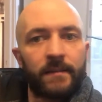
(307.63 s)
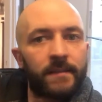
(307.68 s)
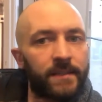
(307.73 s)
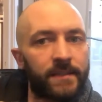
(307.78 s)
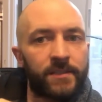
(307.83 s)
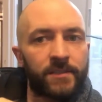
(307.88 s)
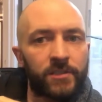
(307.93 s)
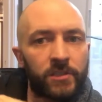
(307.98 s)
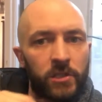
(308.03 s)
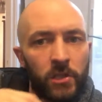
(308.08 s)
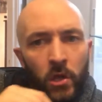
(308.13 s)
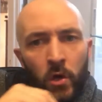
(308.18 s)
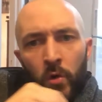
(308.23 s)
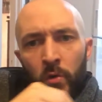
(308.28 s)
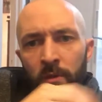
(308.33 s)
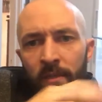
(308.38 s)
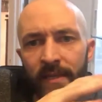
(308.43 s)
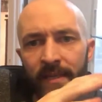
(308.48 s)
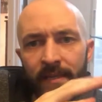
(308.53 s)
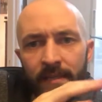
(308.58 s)
is
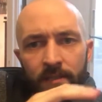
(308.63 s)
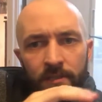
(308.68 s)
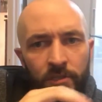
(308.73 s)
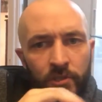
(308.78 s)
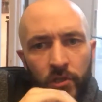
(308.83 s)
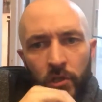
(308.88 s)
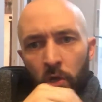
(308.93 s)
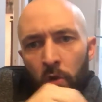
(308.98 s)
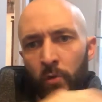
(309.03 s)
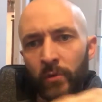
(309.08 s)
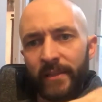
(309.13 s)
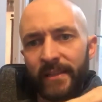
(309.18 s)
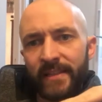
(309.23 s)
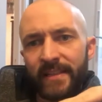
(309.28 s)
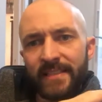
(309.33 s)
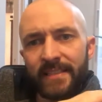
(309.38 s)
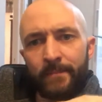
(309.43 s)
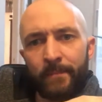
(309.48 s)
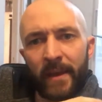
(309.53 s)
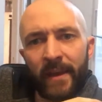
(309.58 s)
slowly, slowly
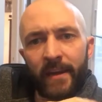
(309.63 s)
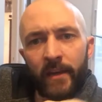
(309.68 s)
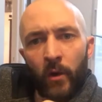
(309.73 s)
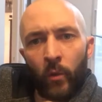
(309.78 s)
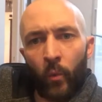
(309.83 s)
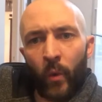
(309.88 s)
dissipating